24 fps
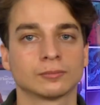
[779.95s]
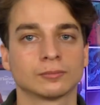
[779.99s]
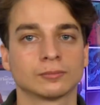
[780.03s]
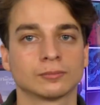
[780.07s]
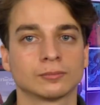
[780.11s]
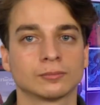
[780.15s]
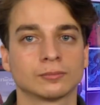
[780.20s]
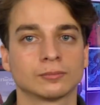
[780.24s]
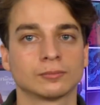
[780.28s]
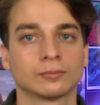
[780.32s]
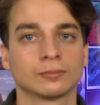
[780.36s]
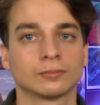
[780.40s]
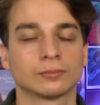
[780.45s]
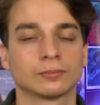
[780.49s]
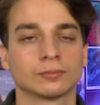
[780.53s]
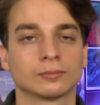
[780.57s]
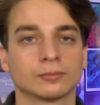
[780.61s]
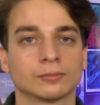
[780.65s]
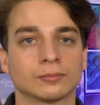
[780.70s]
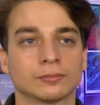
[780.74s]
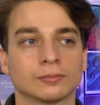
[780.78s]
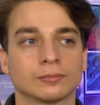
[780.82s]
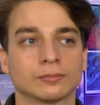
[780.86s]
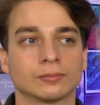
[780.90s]

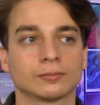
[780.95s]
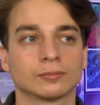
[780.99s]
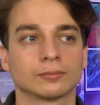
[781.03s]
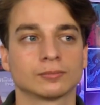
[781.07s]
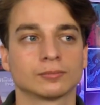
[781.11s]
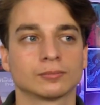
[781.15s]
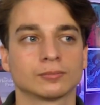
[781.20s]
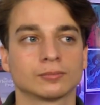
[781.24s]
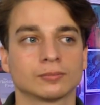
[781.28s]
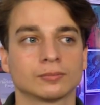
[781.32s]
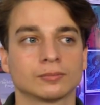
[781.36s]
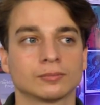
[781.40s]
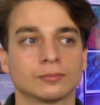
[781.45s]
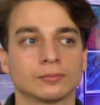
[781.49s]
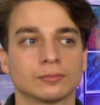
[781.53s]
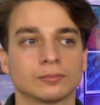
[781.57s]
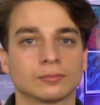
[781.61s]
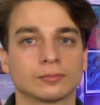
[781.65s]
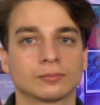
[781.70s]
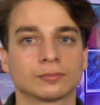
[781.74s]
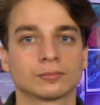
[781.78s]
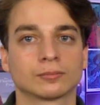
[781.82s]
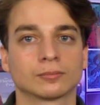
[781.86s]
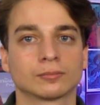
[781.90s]

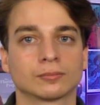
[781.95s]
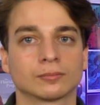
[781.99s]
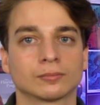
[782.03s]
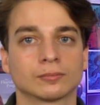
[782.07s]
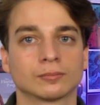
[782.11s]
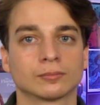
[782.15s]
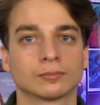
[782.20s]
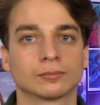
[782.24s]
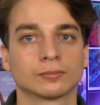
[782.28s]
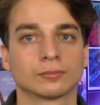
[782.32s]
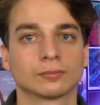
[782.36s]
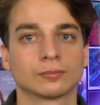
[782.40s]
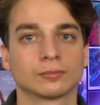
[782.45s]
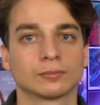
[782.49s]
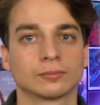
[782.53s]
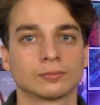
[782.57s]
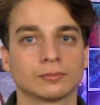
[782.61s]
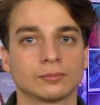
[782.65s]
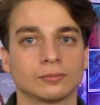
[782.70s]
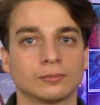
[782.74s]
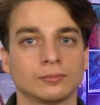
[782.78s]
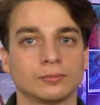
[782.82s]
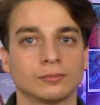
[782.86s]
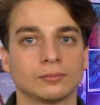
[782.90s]

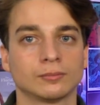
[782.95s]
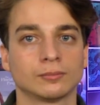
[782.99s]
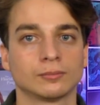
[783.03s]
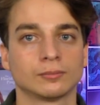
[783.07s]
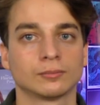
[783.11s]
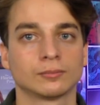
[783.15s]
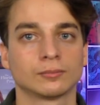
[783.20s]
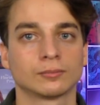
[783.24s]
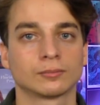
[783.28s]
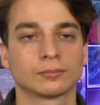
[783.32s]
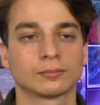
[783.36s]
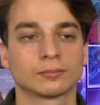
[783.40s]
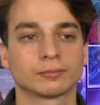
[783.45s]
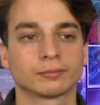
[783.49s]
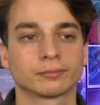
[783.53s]
[no speech]